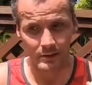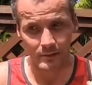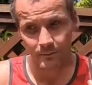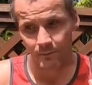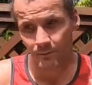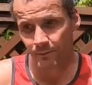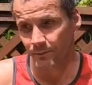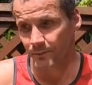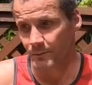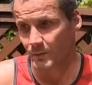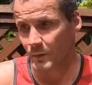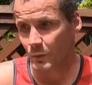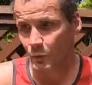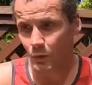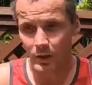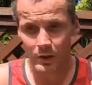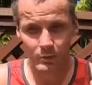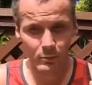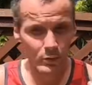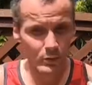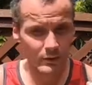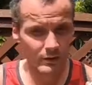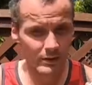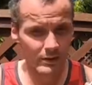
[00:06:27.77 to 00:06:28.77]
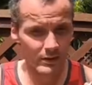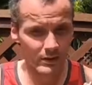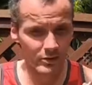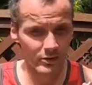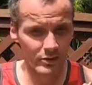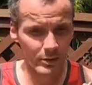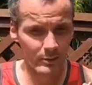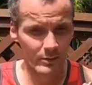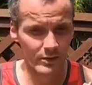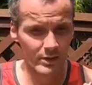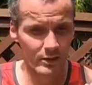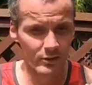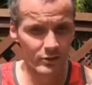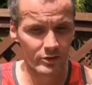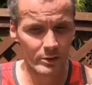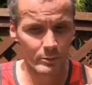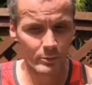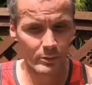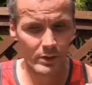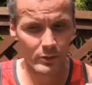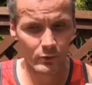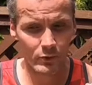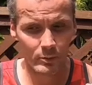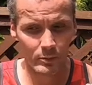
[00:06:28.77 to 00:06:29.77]
One movie that jumps out to me would
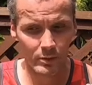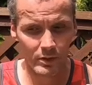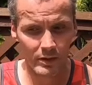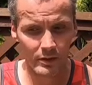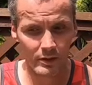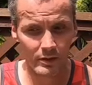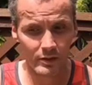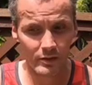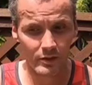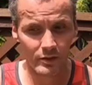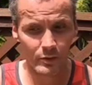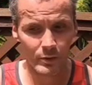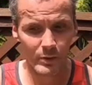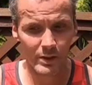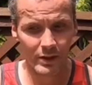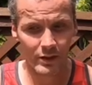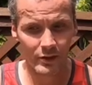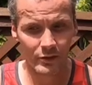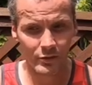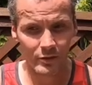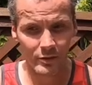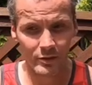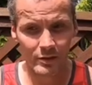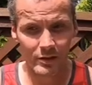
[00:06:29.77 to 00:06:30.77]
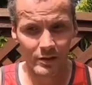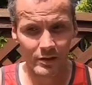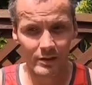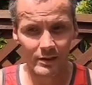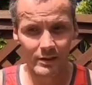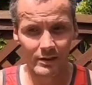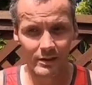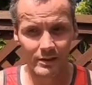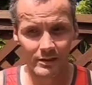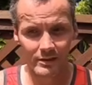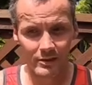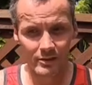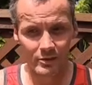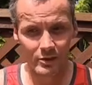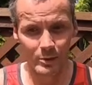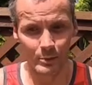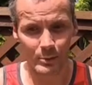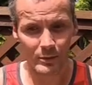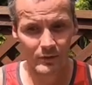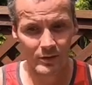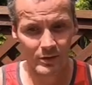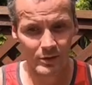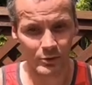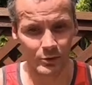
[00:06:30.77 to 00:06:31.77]
be 300. It's super
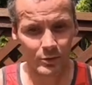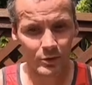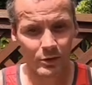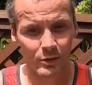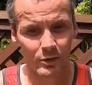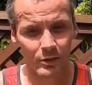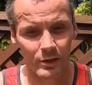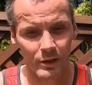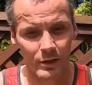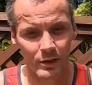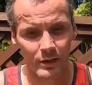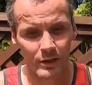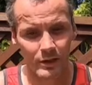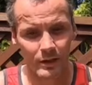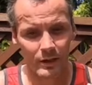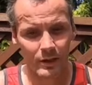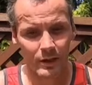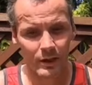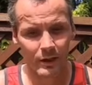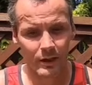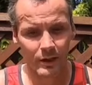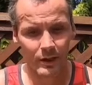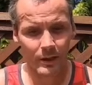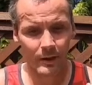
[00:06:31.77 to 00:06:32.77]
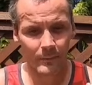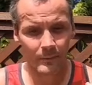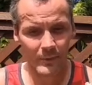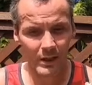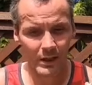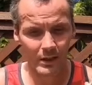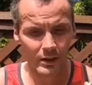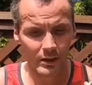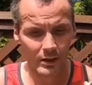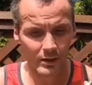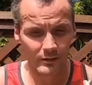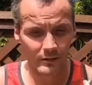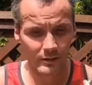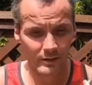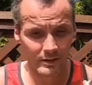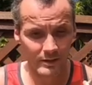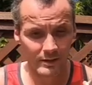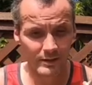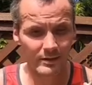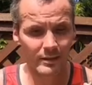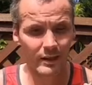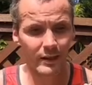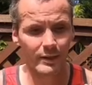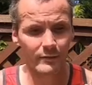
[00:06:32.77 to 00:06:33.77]
visual. Uh, a lot of
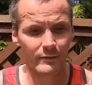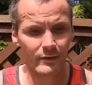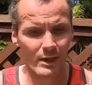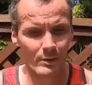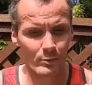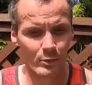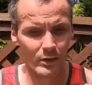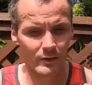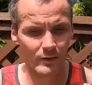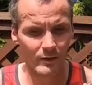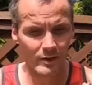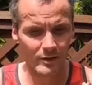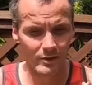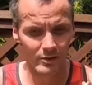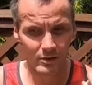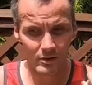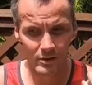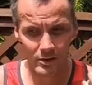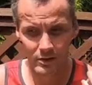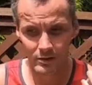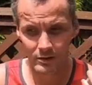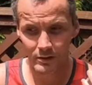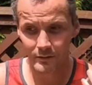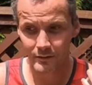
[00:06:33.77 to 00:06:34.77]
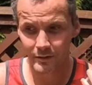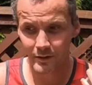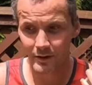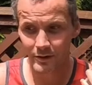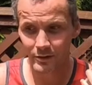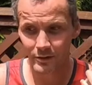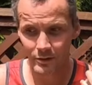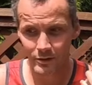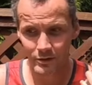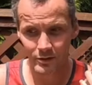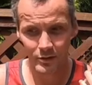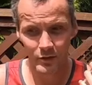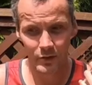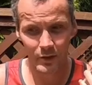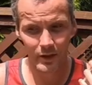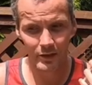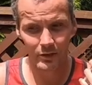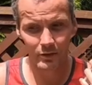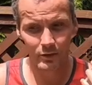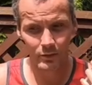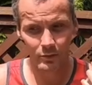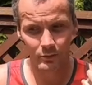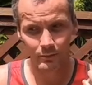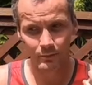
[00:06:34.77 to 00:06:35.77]
sci-fi movies are hard to follow so I don't
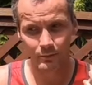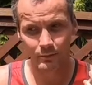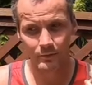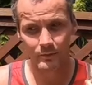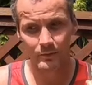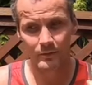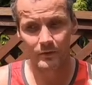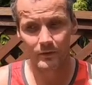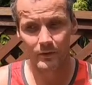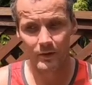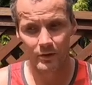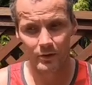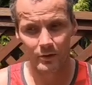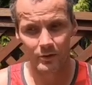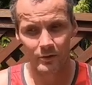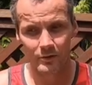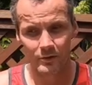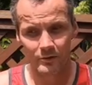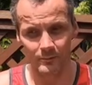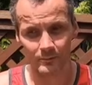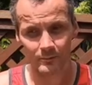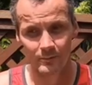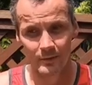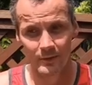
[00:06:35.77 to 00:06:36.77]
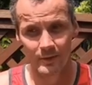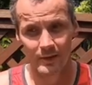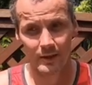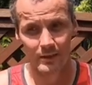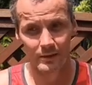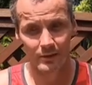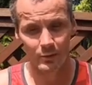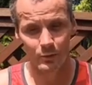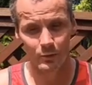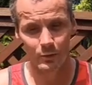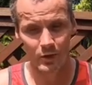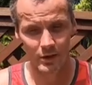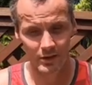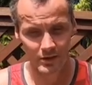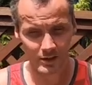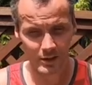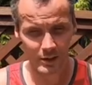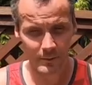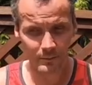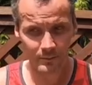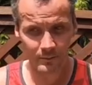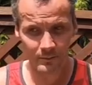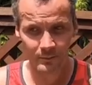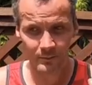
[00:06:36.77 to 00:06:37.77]
follow, I don't watch them.
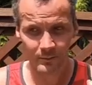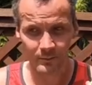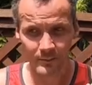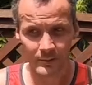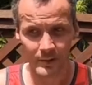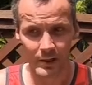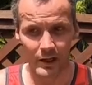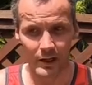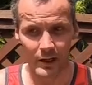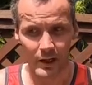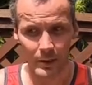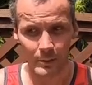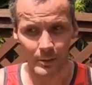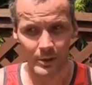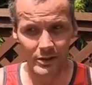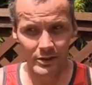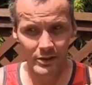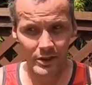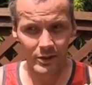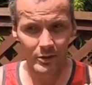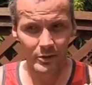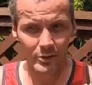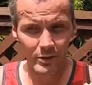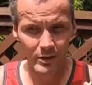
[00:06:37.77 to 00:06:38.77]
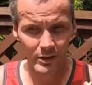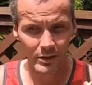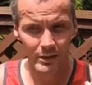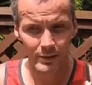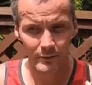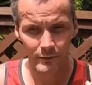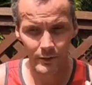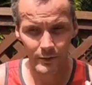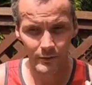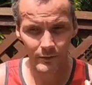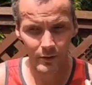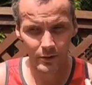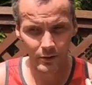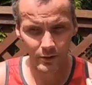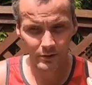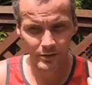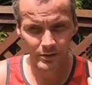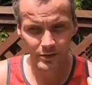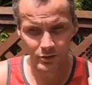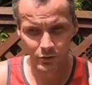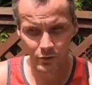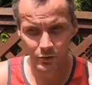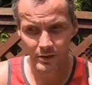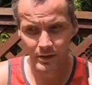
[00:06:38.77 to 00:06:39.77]
Uh, but generally, if you follow the
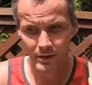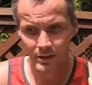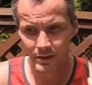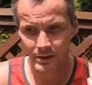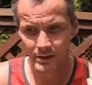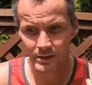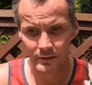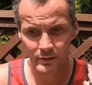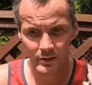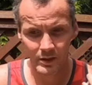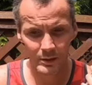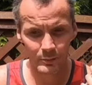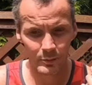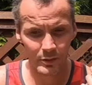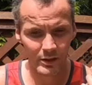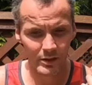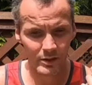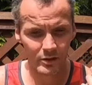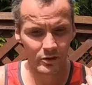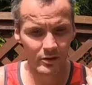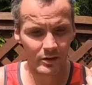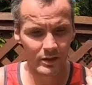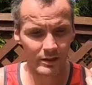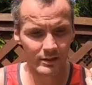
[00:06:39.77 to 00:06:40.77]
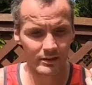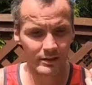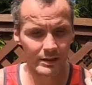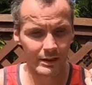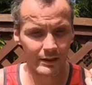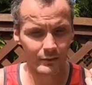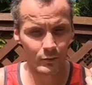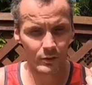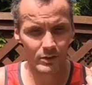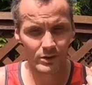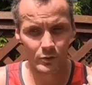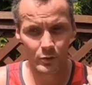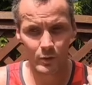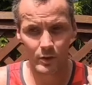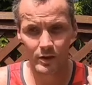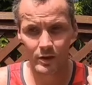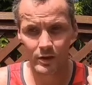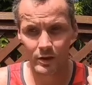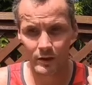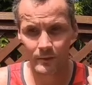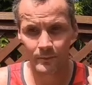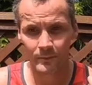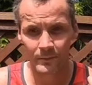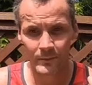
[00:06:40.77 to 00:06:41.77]
storyline, you've got a pretty good idea of what's going on.
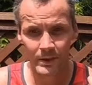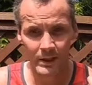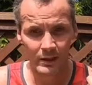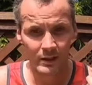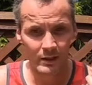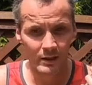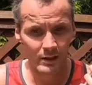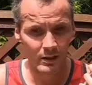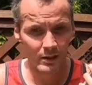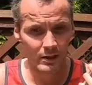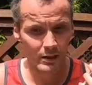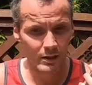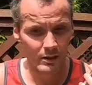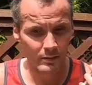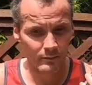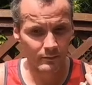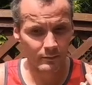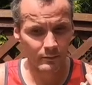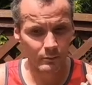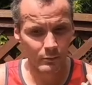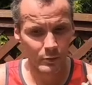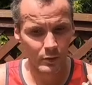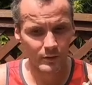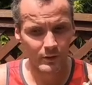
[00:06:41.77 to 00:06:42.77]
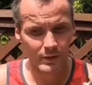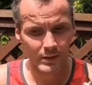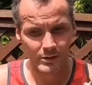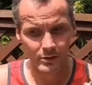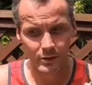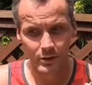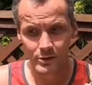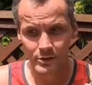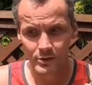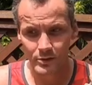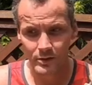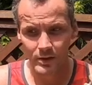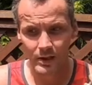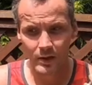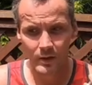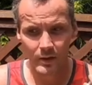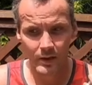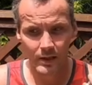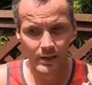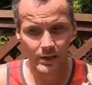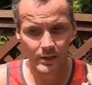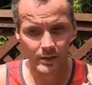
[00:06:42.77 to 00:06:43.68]
A lot of movies also now have